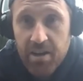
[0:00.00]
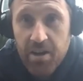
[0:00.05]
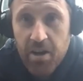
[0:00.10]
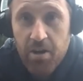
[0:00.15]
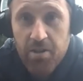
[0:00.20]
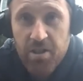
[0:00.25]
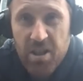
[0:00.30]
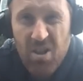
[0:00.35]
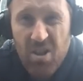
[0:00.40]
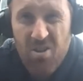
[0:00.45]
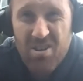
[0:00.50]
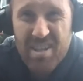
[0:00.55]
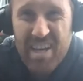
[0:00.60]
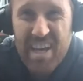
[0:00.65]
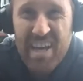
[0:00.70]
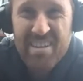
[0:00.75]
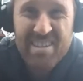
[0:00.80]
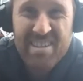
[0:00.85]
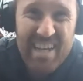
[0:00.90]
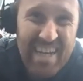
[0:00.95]
I know the
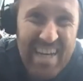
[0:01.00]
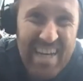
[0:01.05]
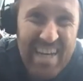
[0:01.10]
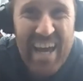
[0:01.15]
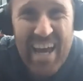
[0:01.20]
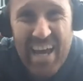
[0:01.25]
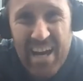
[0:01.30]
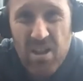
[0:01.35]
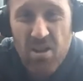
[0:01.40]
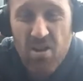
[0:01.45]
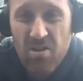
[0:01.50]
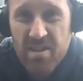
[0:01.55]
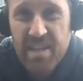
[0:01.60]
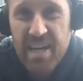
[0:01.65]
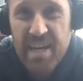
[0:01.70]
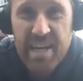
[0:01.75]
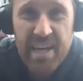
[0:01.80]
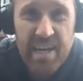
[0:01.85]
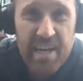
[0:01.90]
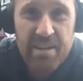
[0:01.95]
lockdowns, in and out of
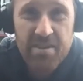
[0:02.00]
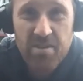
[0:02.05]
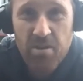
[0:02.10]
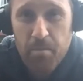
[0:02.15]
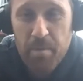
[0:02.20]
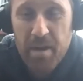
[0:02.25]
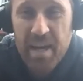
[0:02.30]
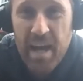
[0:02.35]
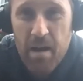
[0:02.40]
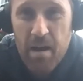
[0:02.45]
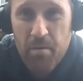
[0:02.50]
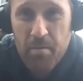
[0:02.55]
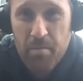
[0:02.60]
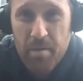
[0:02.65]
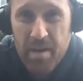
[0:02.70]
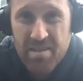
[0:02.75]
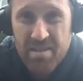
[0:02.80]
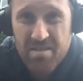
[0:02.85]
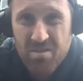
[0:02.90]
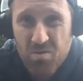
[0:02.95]
lockdown, not being able to
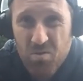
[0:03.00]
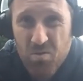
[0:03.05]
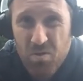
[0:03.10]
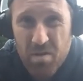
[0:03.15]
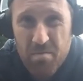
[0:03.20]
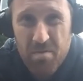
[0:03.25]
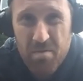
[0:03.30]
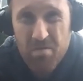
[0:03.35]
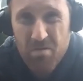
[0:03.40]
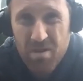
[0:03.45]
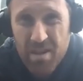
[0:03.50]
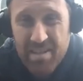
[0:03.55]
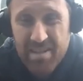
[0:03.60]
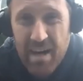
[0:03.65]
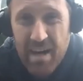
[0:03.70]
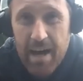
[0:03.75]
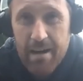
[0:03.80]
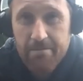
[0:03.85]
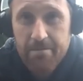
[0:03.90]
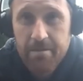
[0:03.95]
be at school can be really
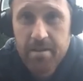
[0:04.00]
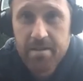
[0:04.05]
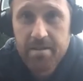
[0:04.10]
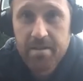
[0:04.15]
tough.